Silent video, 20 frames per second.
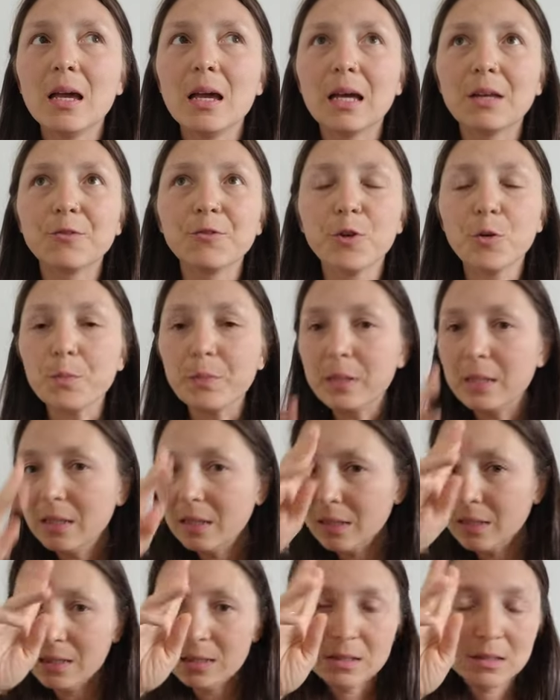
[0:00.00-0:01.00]
And for
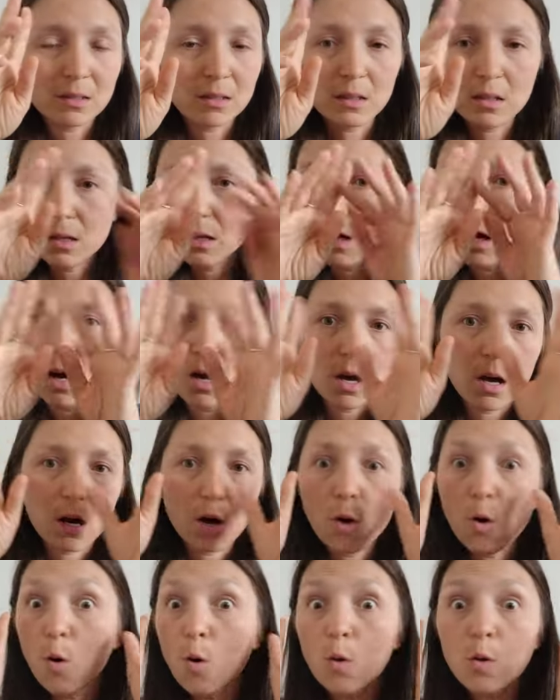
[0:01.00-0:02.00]
me, a
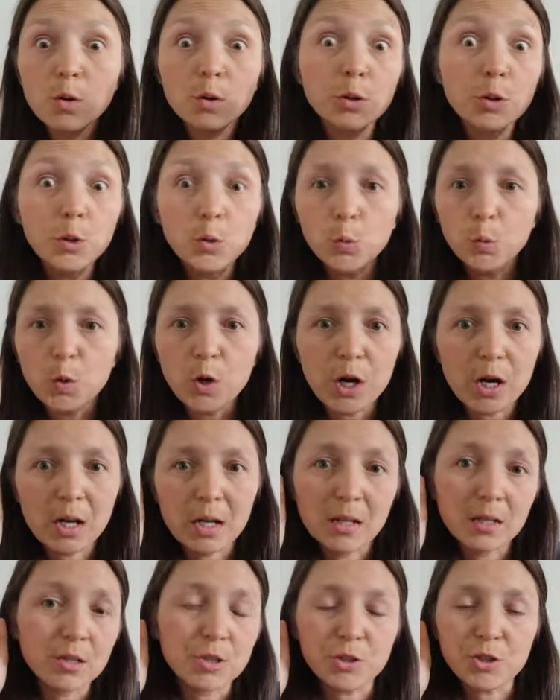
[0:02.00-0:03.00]
whole new
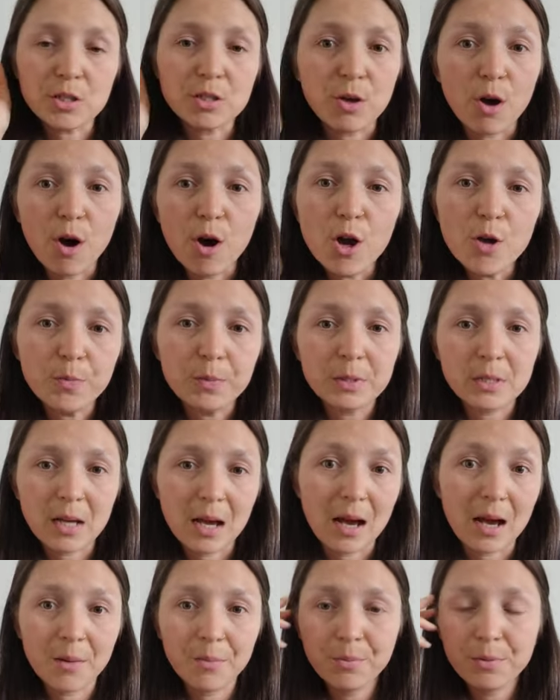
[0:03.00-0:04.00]
world just opened
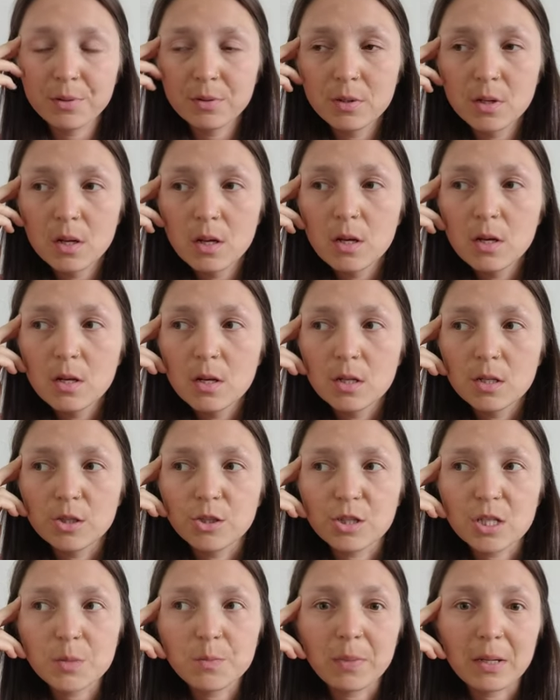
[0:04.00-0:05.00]
up
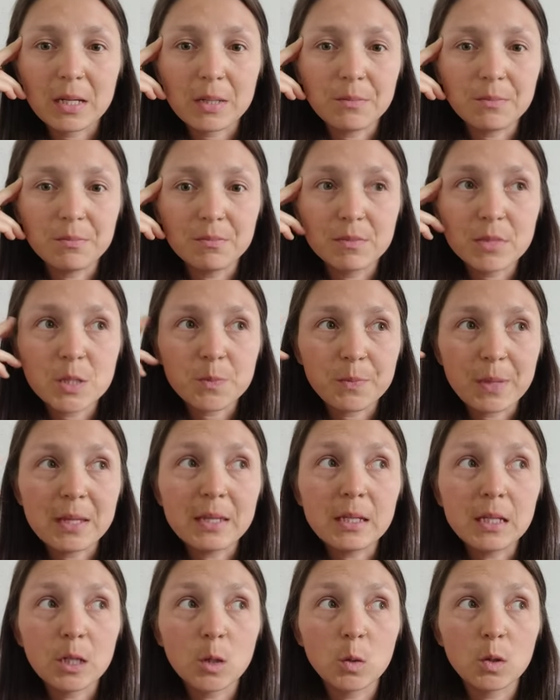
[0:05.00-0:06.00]
just by
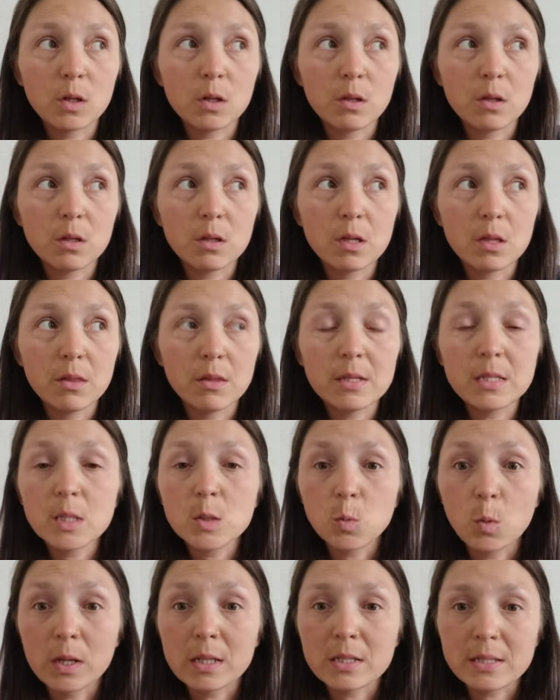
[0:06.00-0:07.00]
spending
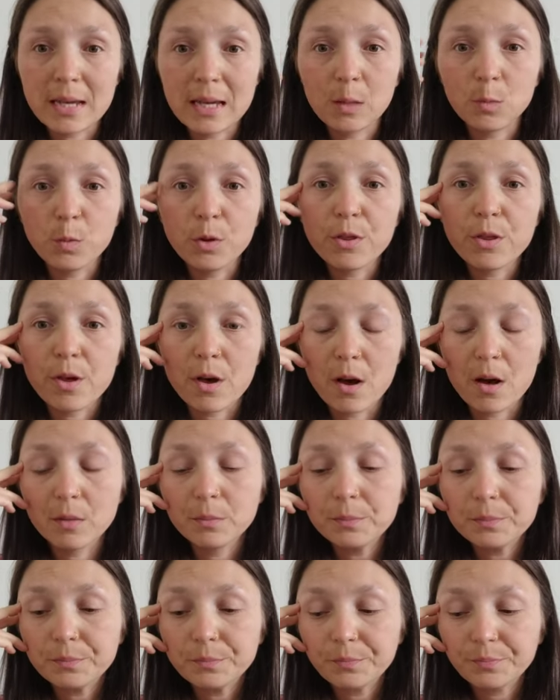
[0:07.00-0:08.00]
this one day with
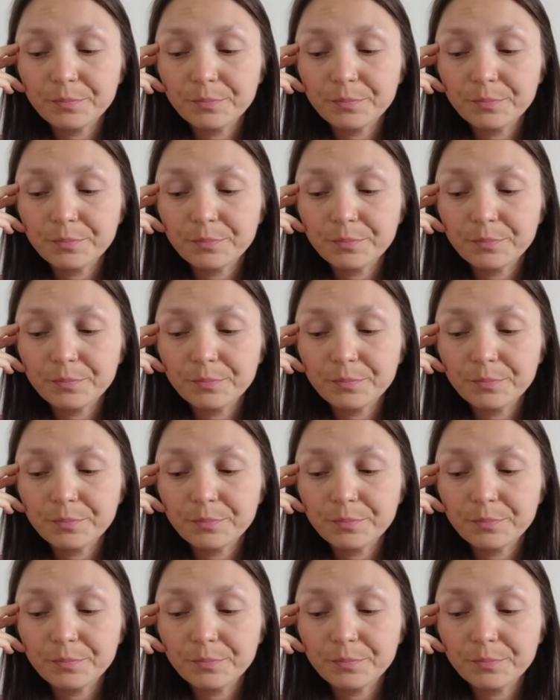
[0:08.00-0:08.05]
her.